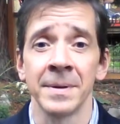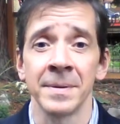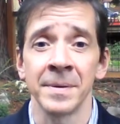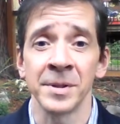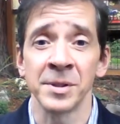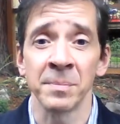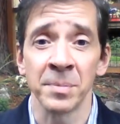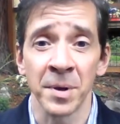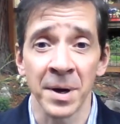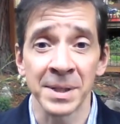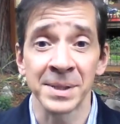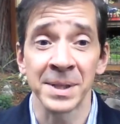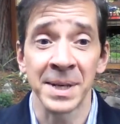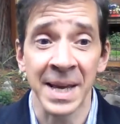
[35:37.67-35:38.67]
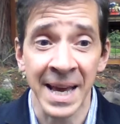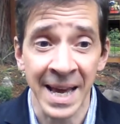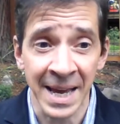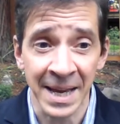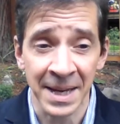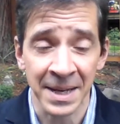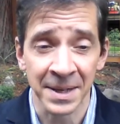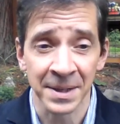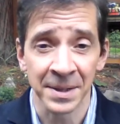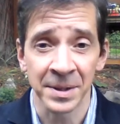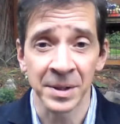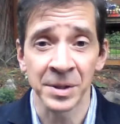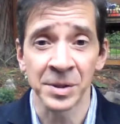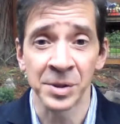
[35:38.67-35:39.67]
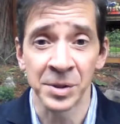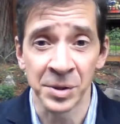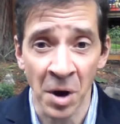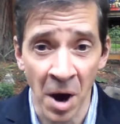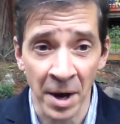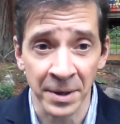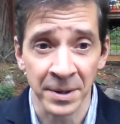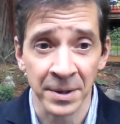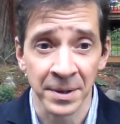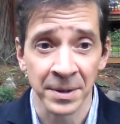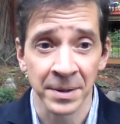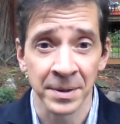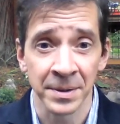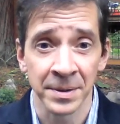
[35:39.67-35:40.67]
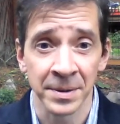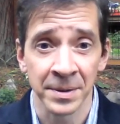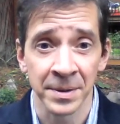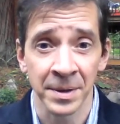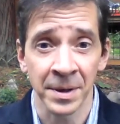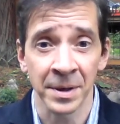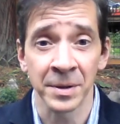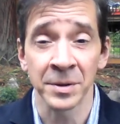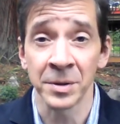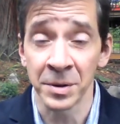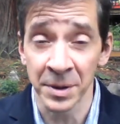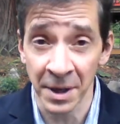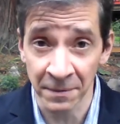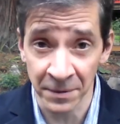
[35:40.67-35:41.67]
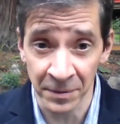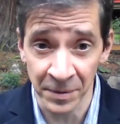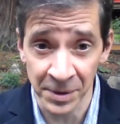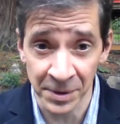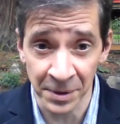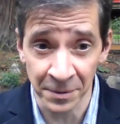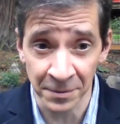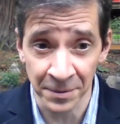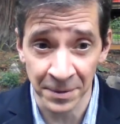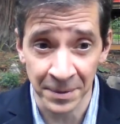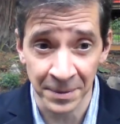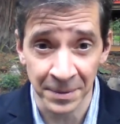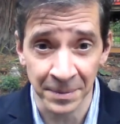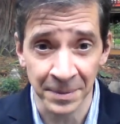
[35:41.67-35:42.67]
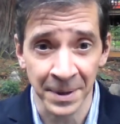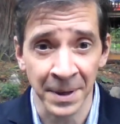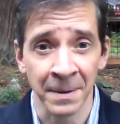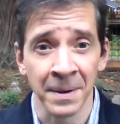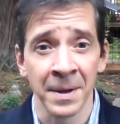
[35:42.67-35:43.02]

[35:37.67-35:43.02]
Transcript: This implies that A is not to the left of itself, okay?